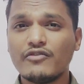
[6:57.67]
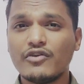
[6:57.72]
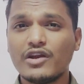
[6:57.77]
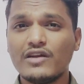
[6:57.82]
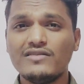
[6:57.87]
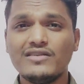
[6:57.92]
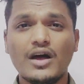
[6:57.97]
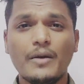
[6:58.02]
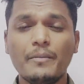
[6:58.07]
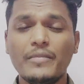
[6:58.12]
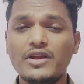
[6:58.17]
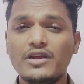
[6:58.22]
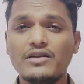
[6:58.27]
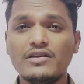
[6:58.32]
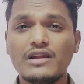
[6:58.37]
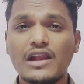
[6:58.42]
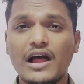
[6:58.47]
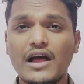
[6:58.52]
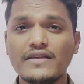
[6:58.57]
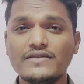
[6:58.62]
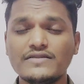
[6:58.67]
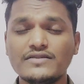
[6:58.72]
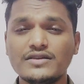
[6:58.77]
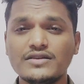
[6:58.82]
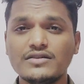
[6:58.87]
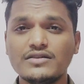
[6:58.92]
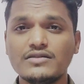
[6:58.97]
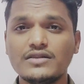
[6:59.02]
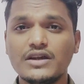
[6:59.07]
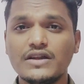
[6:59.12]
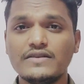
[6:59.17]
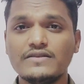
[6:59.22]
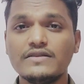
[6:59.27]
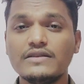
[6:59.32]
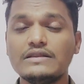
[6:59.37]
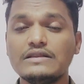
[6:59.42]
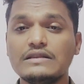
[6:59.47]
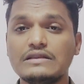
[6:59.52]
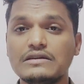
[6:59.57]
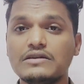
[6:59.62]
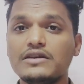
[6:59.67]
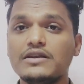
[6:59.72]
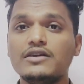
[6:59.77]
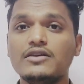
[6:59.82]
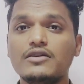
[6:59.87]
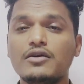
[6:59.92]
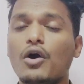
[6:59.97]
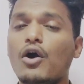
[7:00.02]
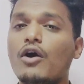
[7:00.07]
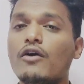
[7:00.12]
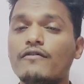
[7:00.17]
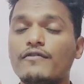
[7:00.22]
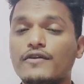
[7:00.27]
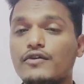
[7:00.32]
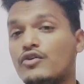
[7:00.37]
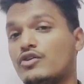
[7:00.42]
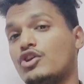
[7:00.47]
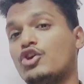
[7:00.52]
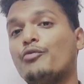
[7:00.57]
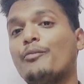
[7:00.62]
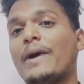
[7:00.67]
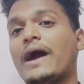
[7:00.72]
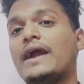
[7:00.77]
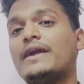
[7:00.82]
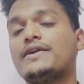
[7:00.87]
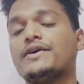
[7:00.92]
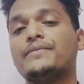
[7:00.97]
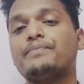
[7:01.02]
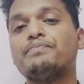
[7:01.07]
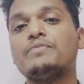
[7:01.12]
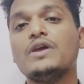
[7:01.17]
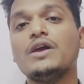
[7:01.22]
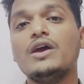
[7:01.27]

For example, in last year, that is in third year of your new pattern,